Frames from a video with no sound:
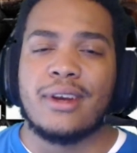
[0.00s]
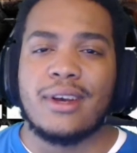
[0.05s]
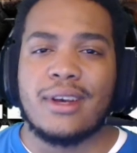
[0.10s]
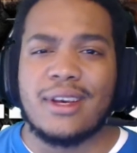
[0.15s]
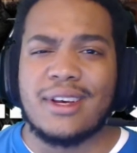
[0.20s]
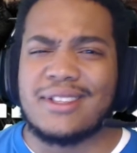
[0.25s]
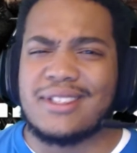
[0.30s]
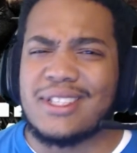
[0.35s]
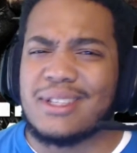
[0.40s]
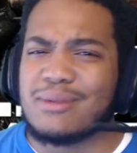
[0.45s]

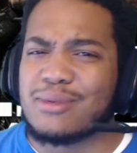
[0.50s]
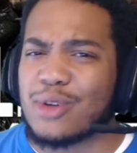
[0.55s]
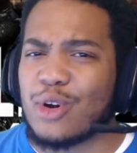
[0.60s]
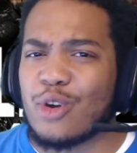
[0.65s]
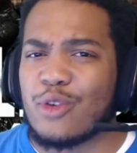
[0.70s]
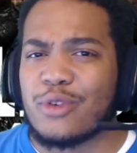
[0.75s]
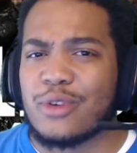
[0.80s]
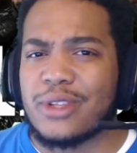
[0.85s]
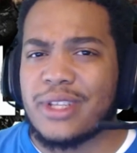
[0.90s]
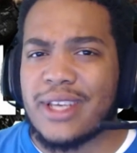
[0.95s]
It seems
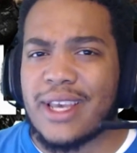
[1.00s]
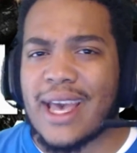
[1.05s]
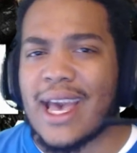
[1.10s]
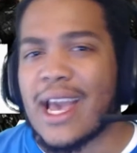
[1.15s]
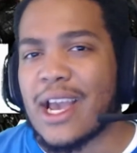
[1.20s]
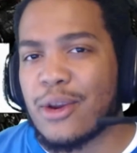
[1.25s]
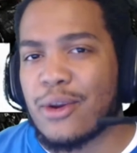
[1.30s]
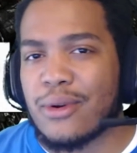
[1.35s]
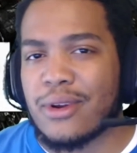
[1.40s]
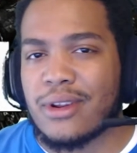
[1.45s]
overly
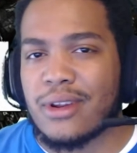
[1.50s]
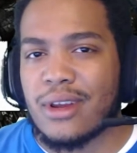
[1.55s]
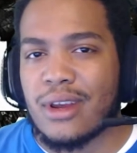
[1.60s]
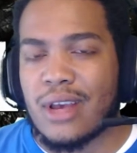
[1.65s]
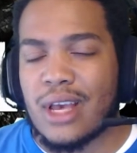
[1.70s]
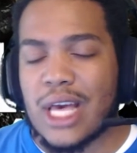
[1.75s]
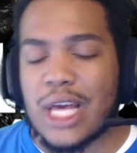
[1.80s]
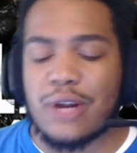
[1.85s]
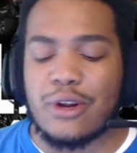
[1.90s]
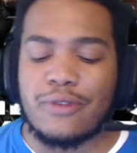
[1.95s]
accurate.
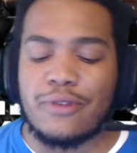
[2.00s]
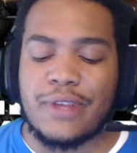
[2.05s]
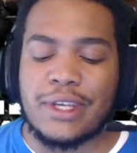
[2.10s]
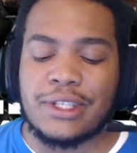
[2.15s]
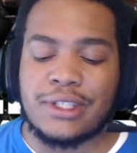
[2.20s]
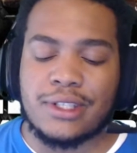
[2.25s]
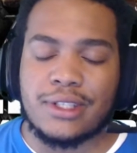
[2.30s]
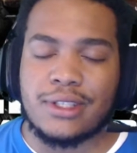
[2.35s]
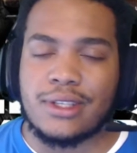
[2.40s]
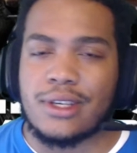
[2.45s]
I don't know if
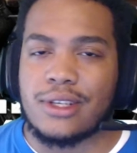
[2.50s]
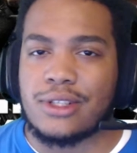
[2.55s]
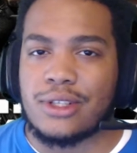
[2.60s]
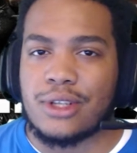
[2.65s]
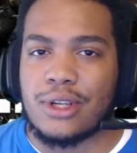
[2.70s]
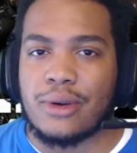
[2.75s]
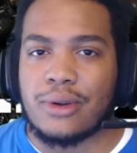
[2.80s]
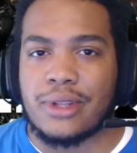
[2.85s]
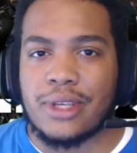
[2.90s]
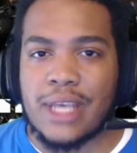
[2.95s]
just because,
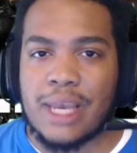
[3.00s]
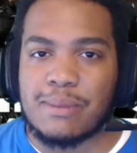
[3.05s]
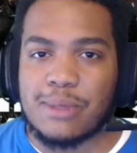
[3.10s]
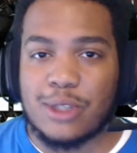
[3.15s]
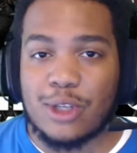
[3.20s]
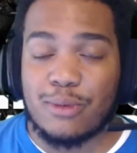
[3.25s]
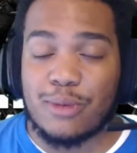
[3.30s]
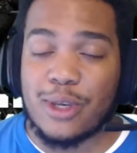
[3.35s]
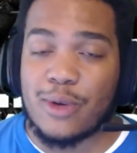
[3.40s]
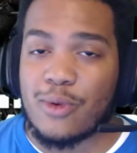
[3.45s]
the game's still
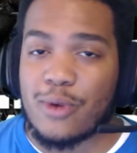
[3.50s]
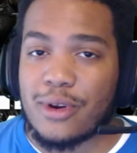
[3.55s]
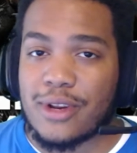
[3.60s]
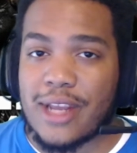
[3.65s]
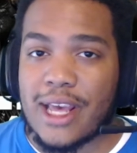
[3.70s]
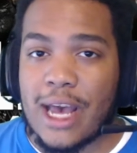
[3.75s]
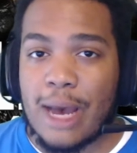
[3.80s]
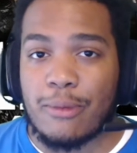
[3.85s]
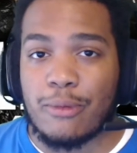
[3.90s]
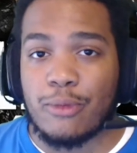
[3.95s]
being worked
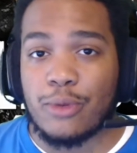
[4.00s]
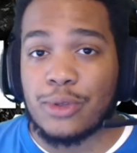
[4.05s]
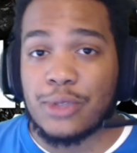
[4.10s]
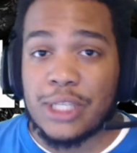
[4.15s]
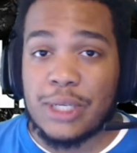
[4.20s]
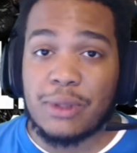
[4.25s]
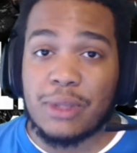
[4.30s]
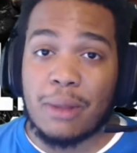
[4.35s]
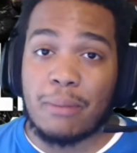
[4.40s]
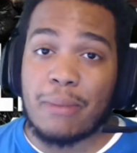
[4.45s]
out. We'll see
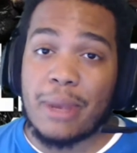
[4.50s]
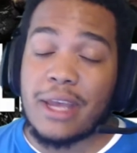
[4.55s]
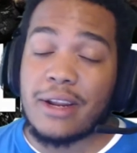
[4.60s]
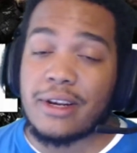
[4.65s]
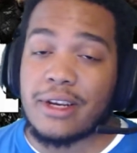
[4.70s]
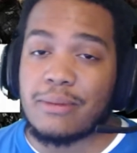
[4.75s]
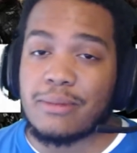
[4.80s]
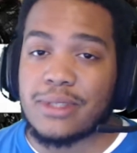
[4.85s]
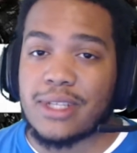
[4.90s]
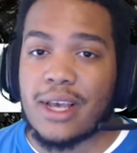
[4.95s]
when the beta
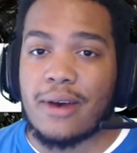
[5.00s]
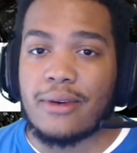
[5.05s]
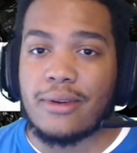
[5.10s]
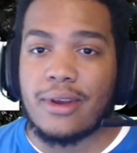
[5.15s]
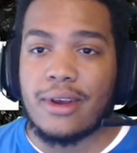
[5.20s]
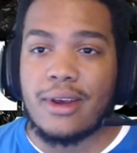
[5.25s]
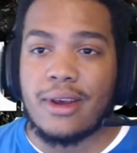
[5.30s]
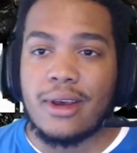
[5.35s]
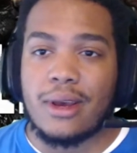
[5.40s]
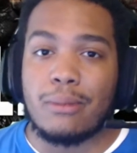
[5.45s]
comes out.
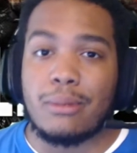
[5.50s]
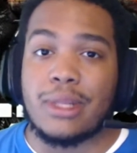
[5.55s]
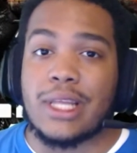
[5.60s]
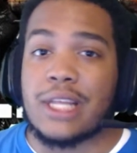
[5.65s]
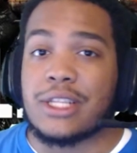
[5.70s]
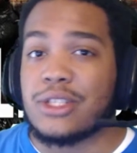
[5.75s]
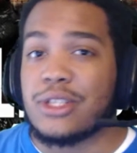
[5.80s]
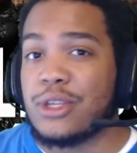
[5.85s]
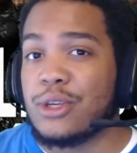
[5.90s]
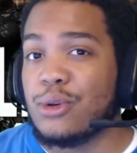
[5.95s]
But that's
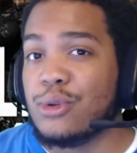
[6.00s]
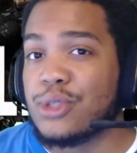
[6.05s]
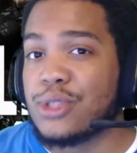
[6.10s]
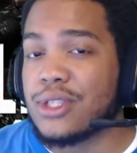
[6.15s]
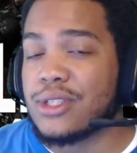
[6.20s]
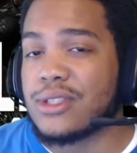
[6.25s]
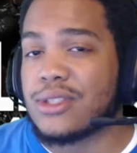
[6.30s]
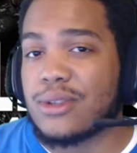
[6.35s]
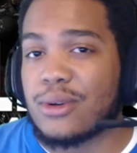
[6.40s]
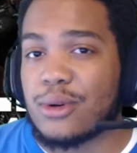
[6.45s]
a huge
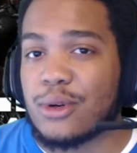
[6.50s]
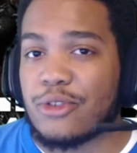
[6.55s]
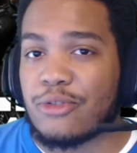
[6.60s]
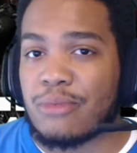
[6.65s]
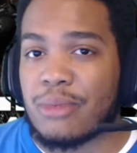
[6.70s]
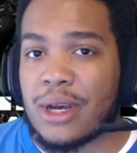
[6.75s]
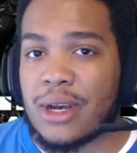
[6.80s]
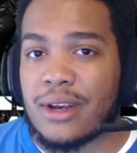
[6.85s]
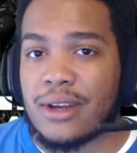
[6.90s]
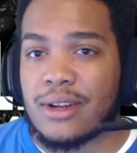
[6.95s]
concern of
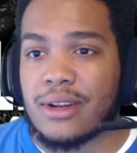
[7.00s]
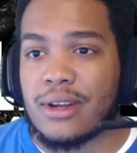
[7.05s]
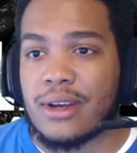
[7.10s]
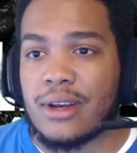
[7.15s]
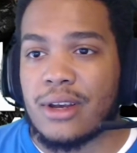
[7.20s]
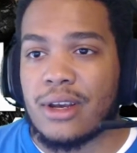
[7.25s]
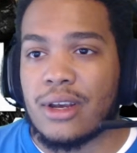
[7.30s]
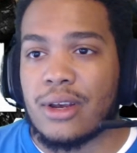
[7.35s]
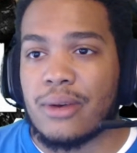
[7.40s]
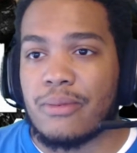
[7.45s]
mine.
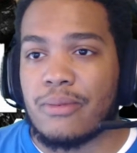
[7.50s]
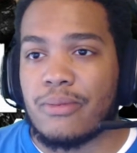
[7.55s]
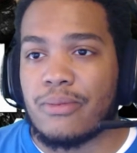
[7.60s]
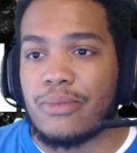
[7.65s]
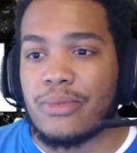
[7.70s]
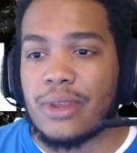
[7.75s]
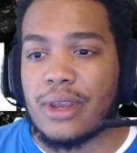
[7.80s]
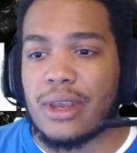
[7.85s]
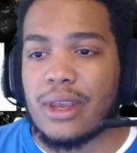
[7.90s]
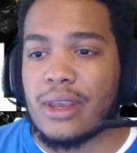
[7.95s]

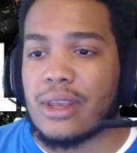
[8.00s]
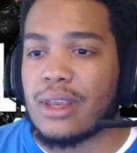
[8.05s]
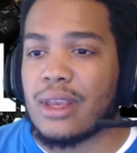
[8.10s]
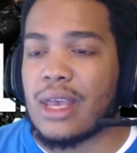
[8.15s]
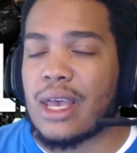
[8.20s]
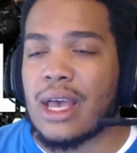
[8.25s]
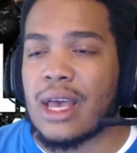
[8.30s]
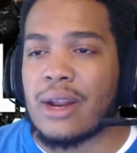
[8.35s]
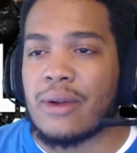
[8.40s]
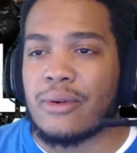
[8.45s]

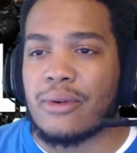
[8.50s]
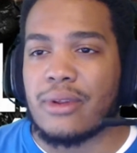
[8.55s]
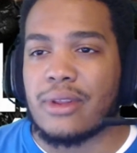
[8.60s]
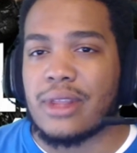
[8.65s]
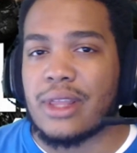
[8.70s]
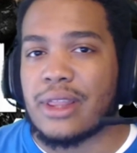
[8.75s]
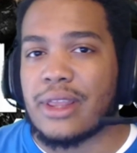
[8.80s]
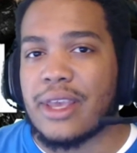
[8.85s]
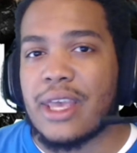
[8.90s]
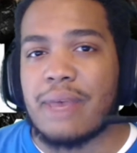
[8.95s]

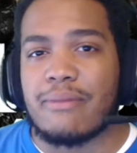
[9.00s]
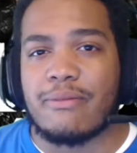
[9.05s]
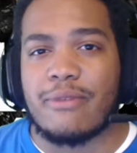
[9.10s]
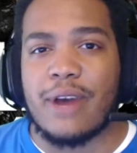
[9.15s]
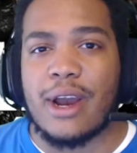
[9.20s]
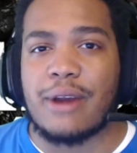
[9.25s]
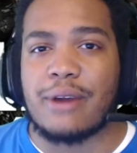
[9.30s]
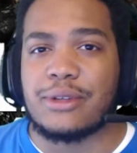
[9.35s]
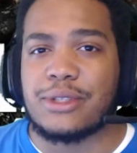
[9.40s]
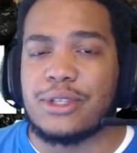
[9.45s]
The
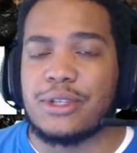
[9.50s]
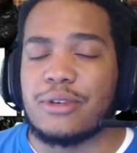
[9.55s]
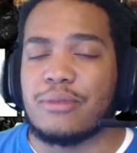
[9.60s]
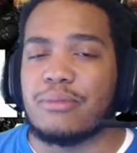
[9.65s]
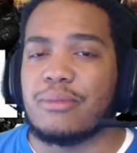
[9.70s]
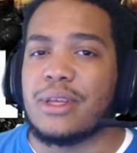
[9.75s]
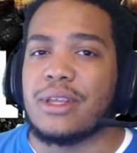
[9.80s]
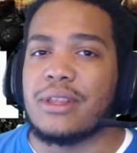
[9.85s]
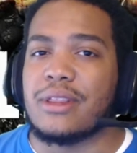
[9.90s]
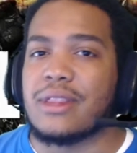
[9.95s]
hipfire shouldn't
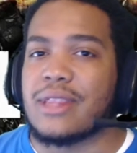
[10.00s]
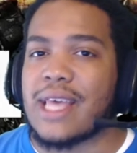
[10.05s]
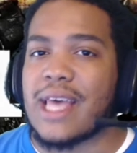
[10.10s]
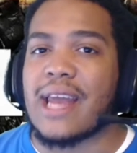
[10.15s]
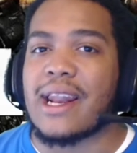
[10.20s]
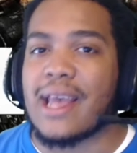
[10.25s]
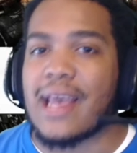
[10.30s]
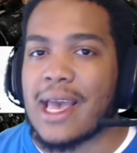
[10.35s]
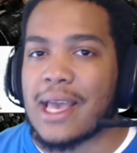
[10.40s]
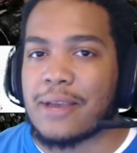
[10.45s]
be that
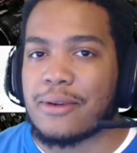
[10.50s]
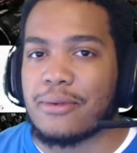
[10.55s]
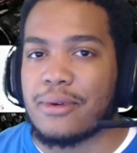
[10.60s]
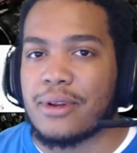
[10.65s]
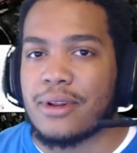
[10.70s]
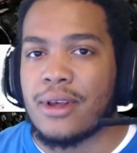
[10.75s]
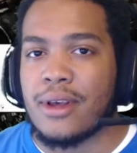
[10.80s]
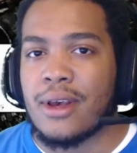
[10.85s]
accurate.